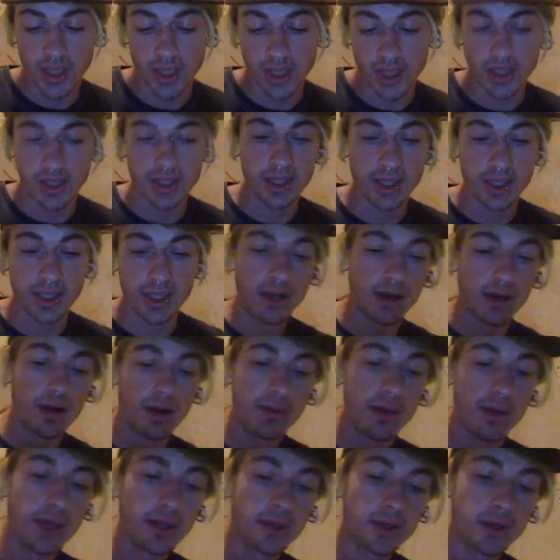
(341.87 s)
and then I'm
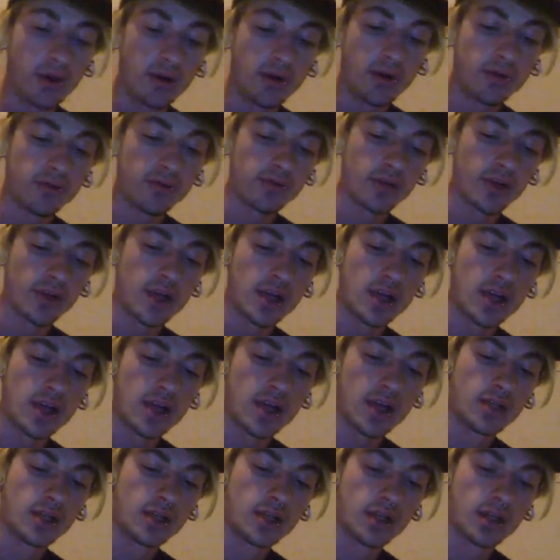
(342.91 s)
heading off, and
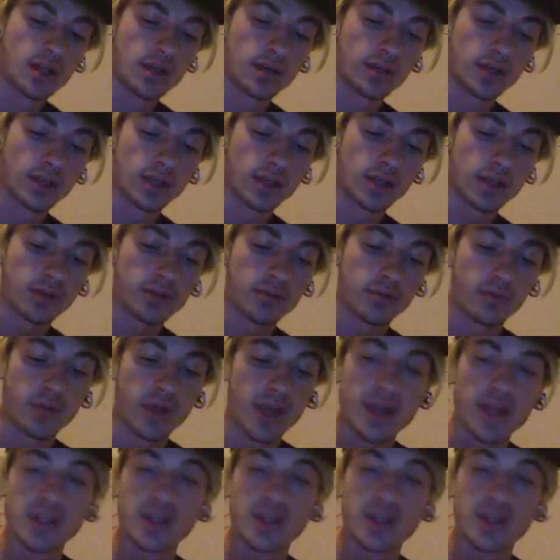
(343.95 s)
I'm going to go to bed.